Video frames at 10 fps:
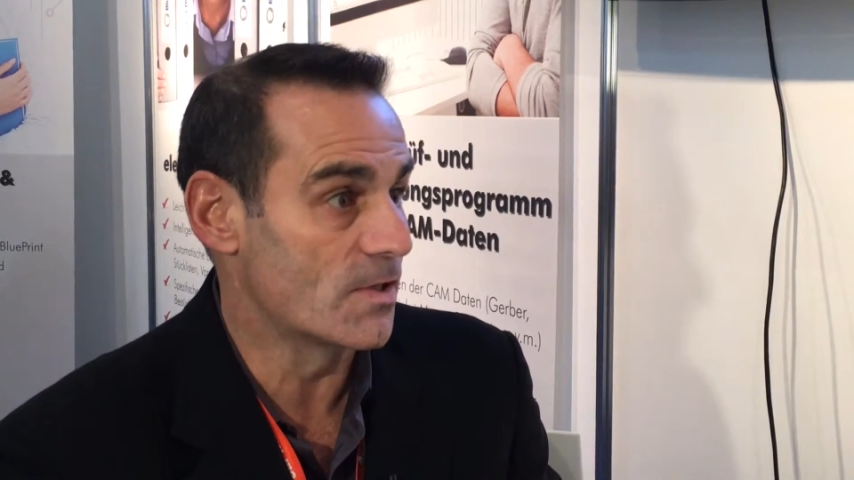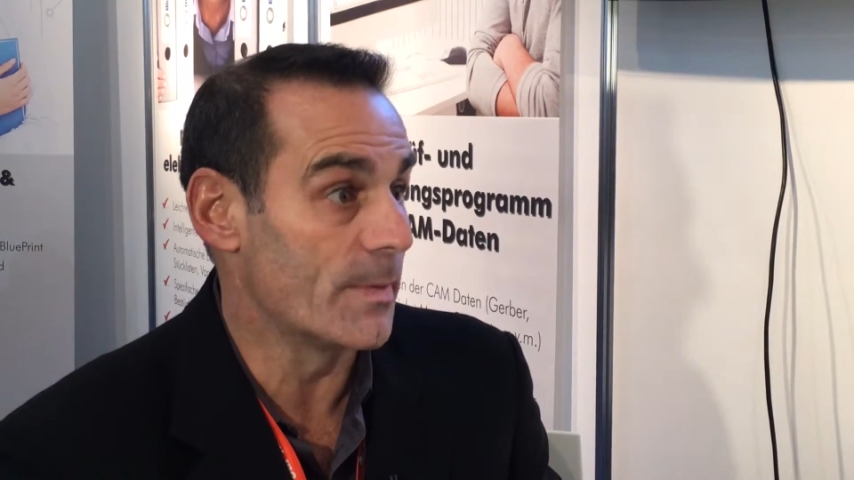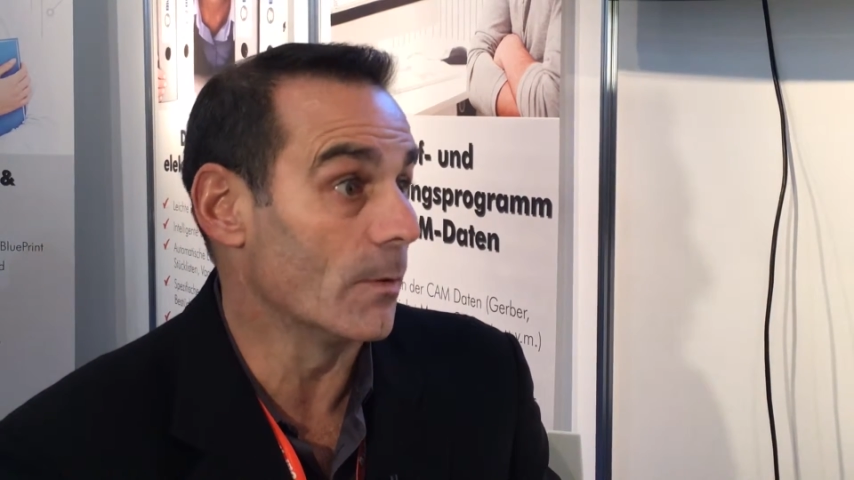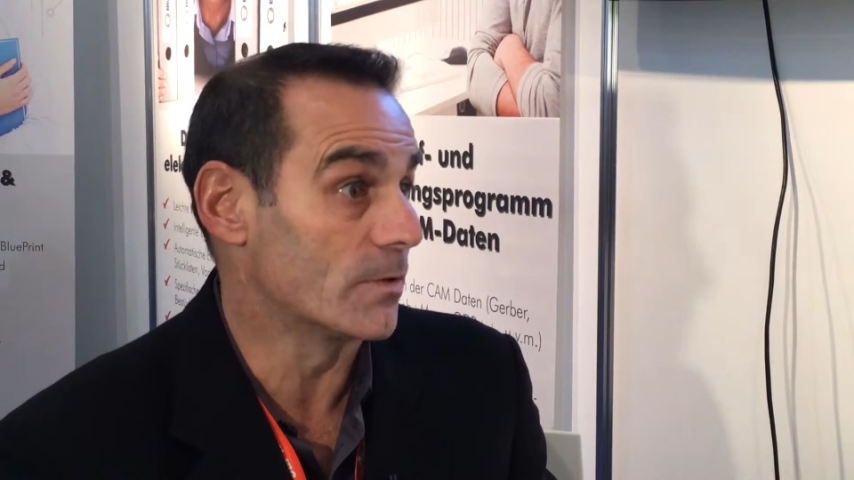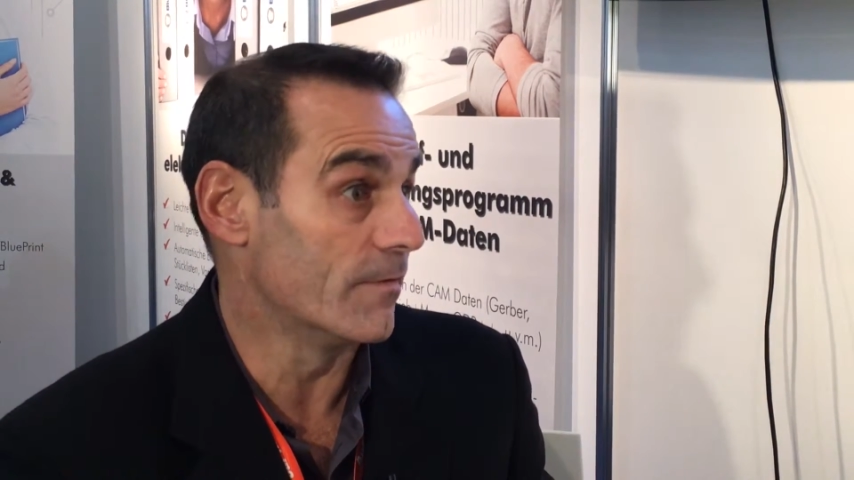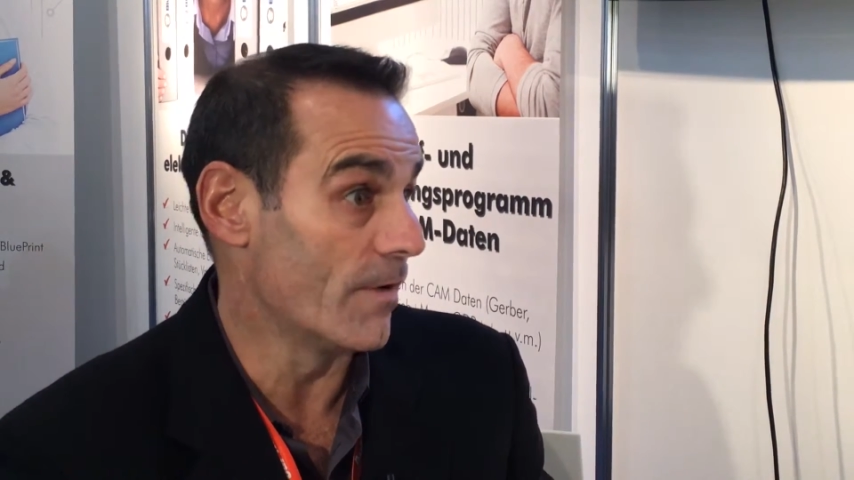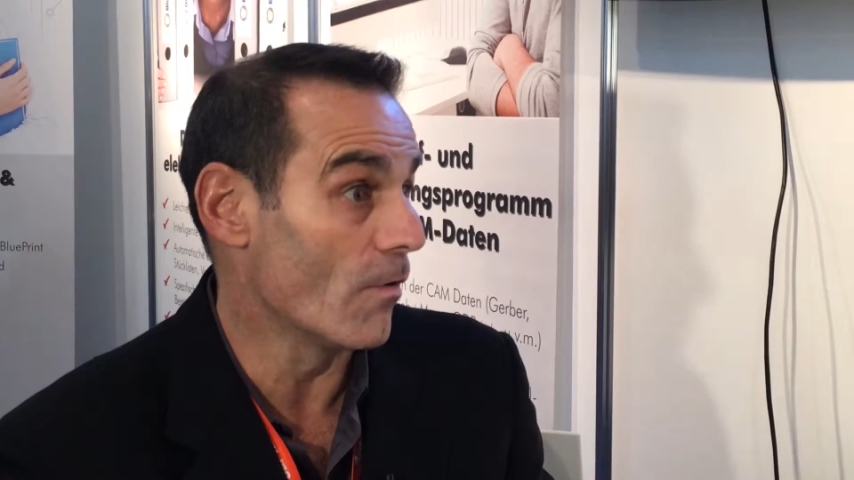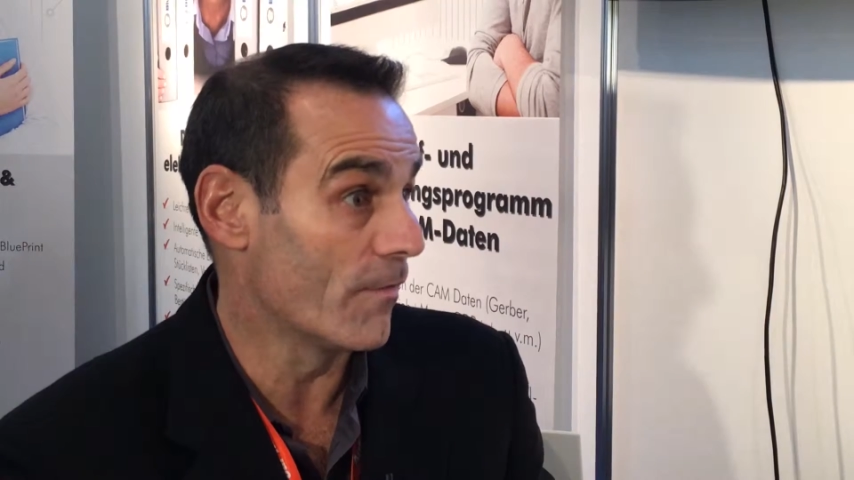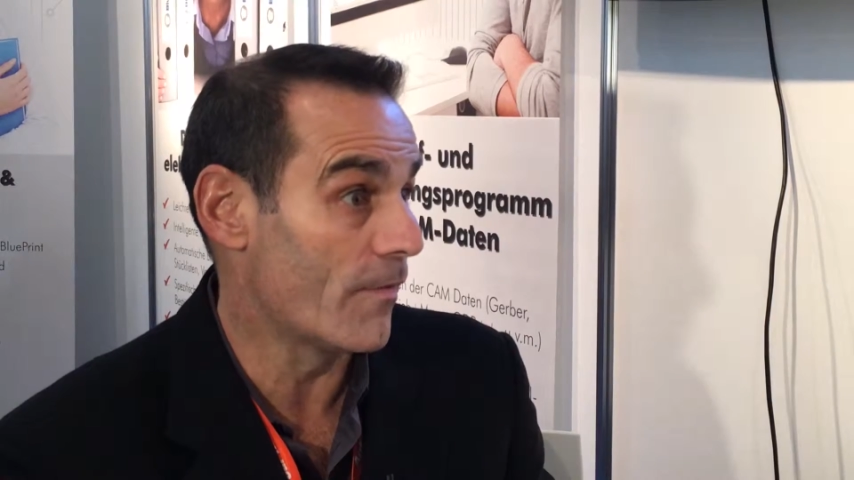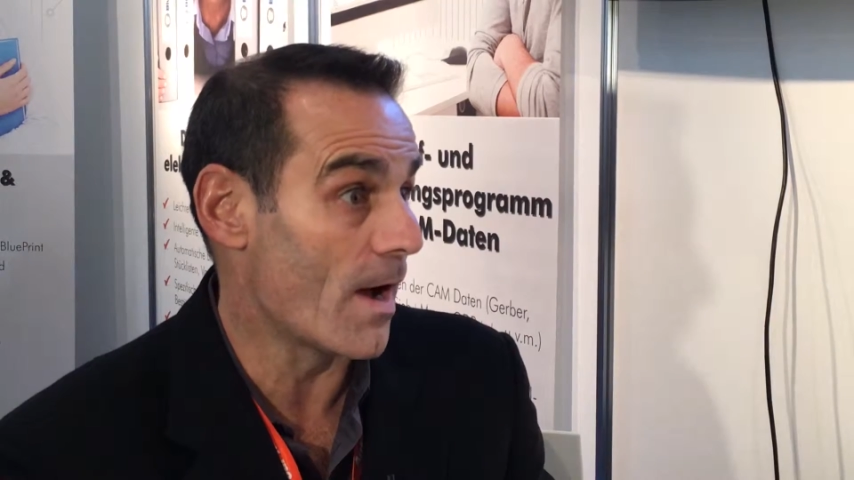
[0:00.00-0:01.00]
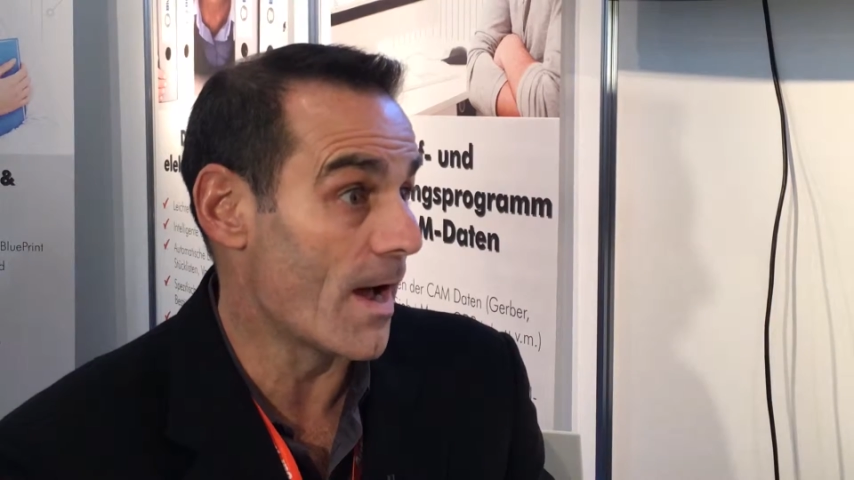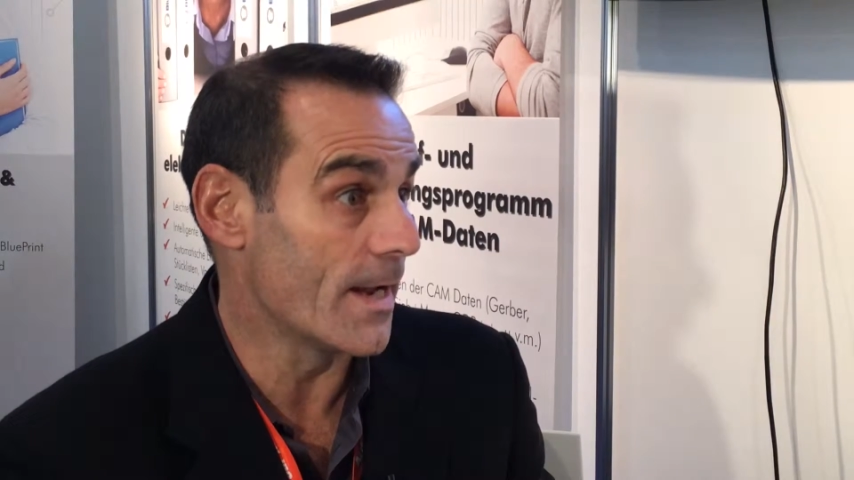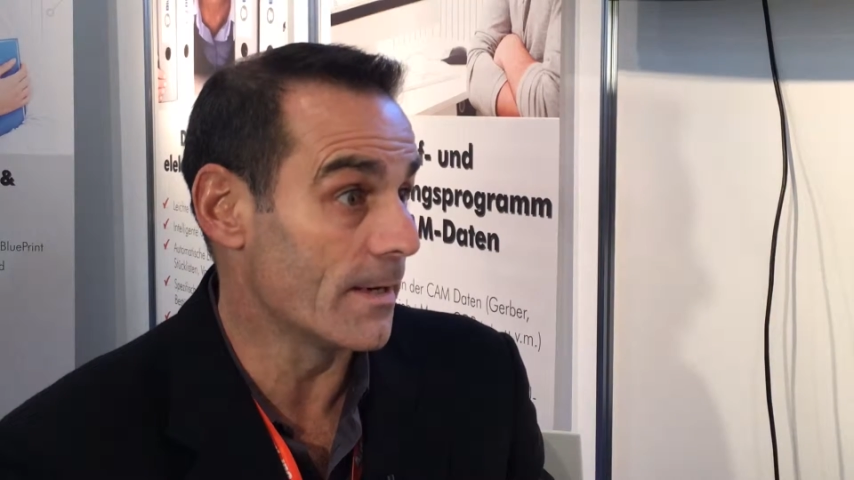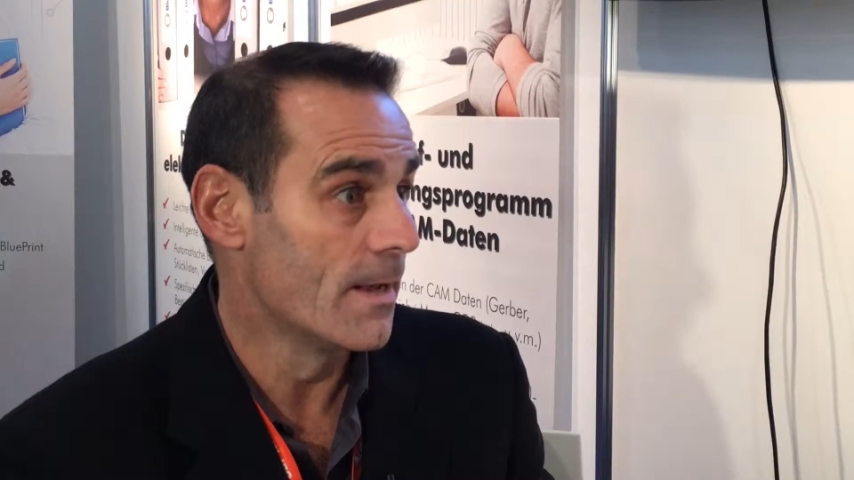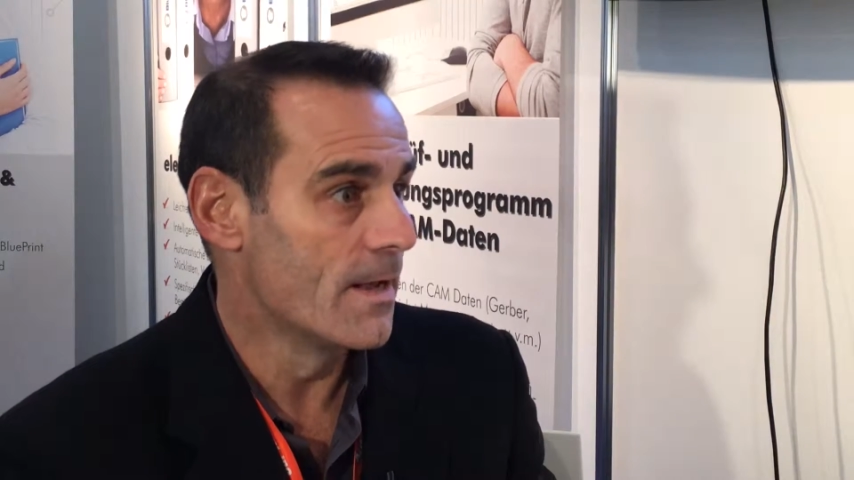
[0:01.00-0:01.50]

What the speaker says: to be able to verify